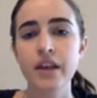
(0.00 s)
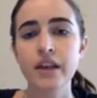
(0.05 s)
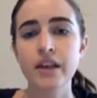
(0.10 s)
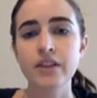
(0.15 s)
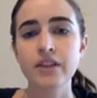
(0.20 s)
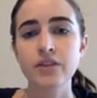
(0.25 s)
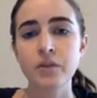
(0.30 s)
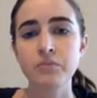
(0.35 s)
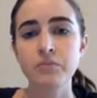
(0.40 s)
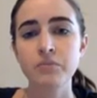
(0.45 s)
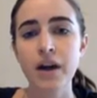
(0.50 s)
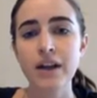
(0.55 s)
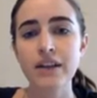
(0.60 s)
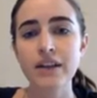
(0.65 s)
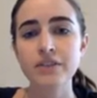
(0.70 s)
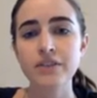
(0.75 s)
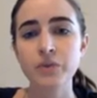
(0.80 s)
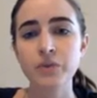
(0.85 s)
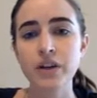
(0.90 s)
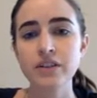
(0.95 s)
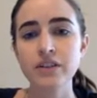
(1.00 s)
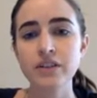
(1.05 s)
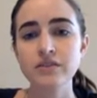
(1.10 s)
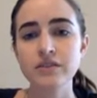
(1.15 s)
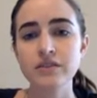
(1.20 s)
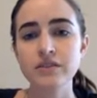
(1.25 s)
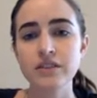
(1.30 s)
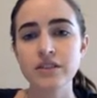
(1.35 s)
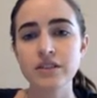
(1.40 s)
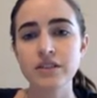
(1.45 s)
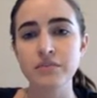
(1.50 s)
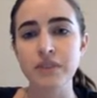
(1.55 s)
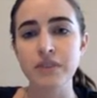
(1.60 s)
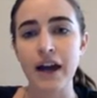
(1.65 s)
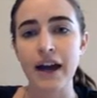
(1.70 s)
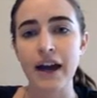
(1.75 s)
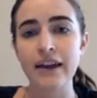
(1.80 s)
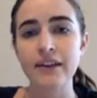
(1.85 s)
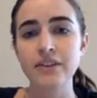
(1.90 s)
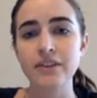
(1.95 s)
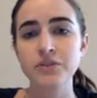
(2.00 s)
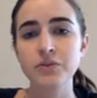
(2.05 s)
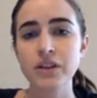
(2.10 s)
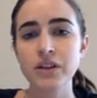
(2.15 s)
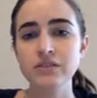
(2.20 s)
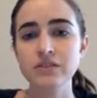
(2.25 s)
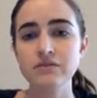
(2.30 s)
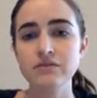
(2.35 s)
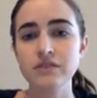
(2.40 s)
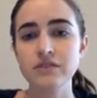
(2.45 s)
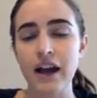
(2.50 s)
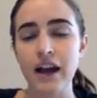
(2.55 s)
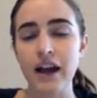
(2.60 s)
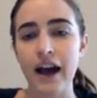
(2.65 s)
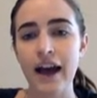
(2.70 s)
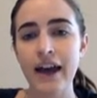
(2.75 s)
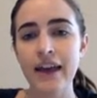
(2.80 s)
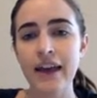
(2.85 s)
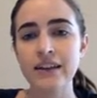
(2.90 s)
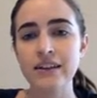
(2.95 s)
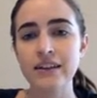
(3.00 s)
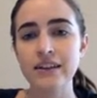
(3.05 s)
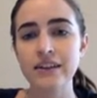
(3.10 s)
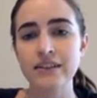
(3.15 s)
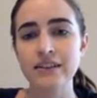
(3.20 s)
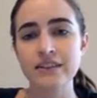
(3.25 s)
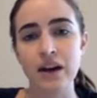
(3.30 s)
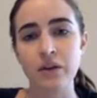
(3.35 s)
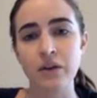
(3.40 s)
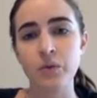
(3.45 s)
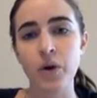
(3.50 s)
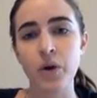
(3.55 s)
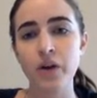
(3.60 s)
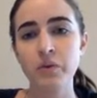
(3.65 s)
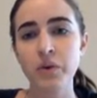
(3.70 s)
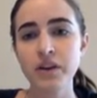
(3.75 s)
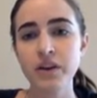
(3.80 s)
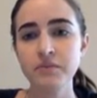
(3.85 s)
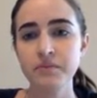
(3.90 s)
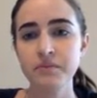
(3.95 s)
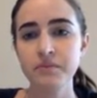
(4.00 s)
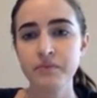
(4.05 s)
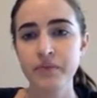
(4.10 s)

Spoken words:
So our minus 1 is going to be our x1, our 8 is our y1,